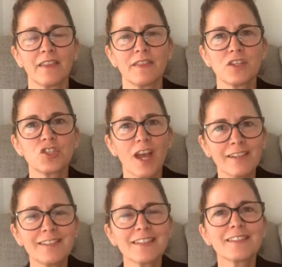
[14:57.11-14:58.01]
the
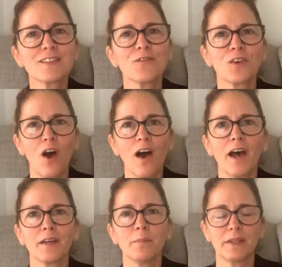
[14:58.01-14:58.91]
justice of
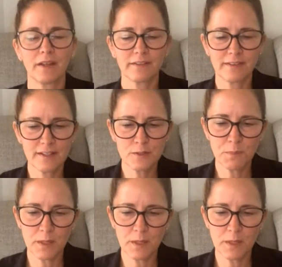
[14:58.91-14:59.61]
god because these